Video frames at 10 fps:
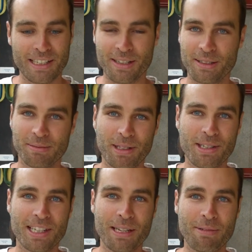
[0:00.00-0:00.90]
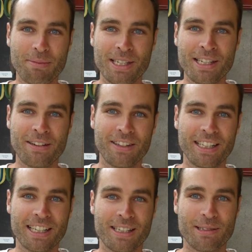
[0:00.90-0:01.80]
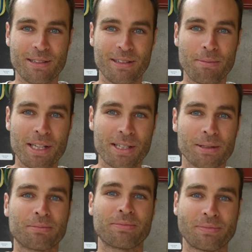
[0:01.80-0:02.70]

So lots to keep me busy over the next 2 or 3 months.